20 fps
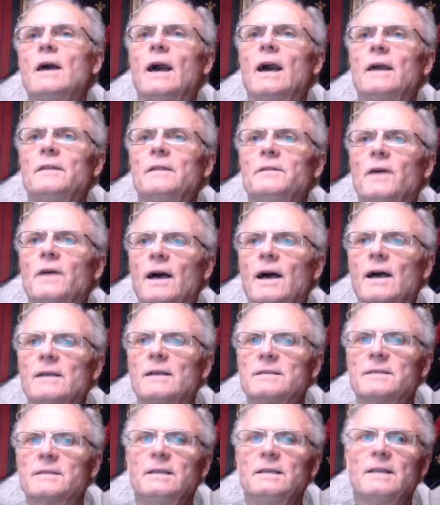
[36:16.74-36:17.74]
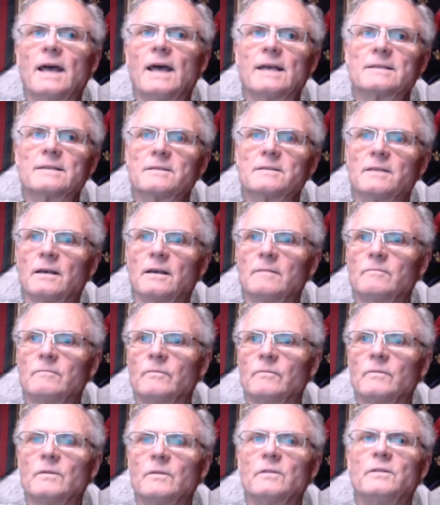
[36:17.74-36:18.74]
and seen as
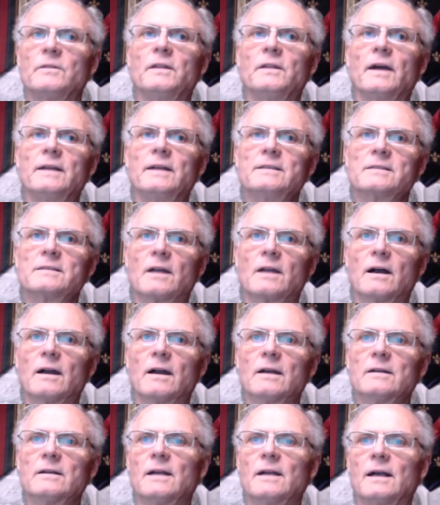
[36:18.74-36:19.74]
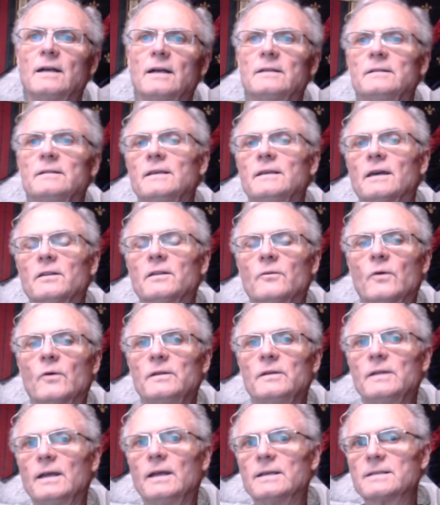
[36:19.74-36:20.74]
the night star, the other
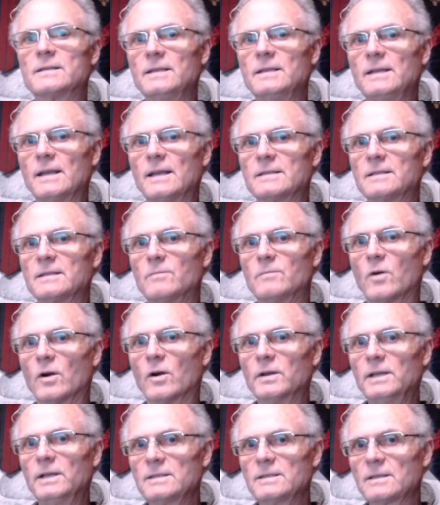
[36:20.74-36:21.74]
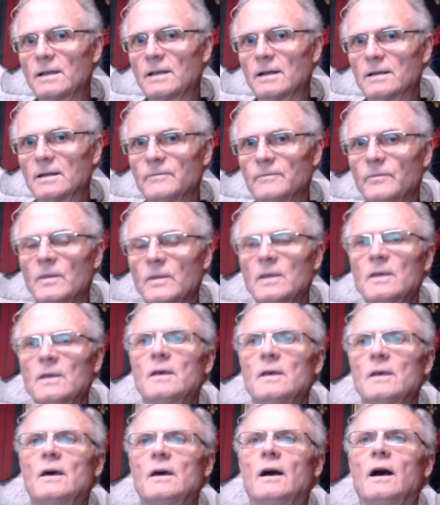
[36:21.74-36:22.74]
one seen as the morning star.
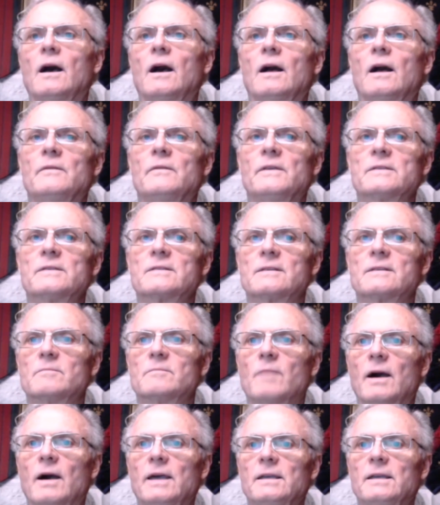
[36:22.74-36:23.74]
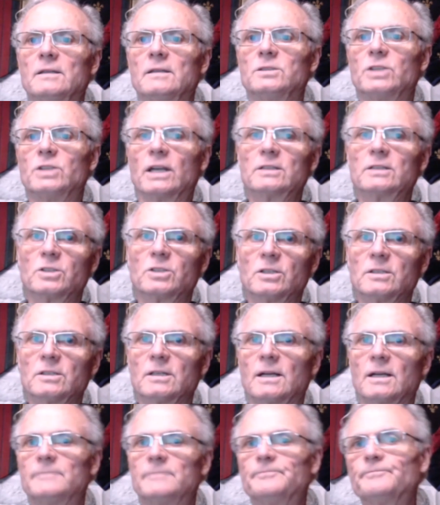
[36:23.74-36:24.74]
This is my
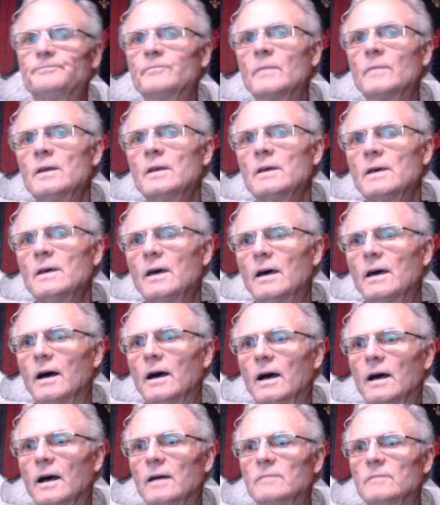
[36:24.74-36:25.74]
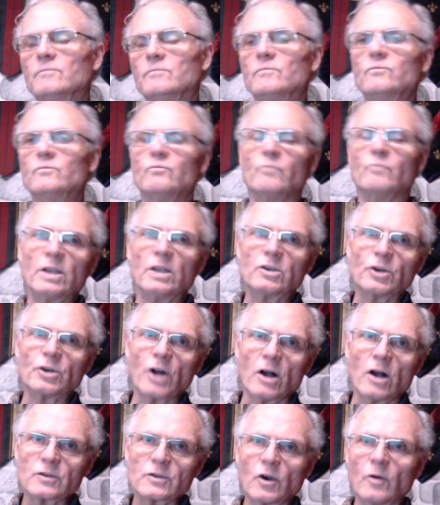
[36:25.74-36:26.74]
conjecture. It
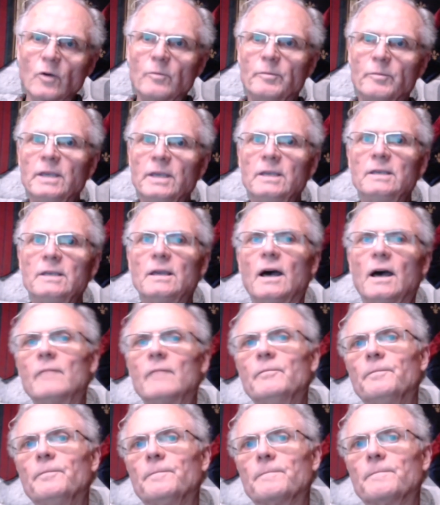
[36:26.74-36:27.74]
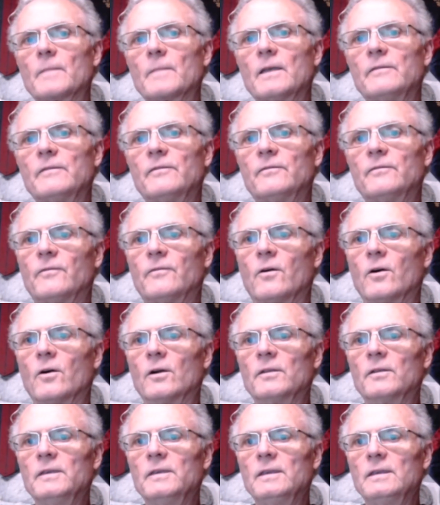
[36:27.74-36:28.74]
could also be
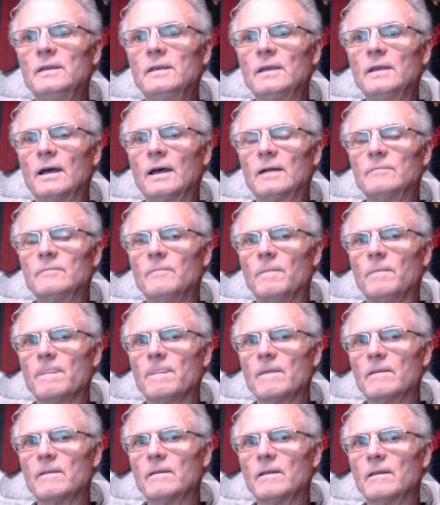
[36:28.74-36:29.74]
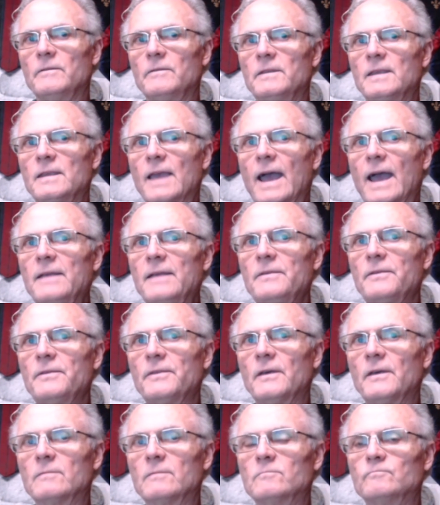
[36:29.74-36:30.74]
for the
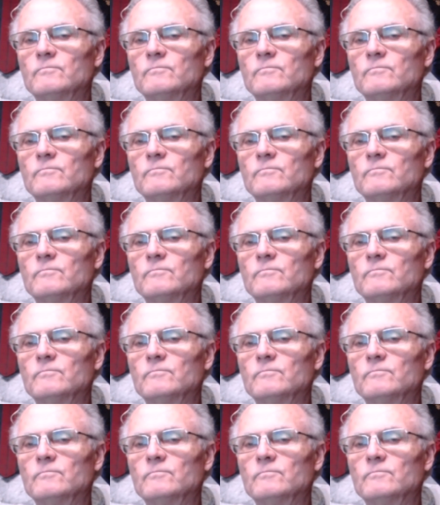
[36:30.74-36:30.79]
eighth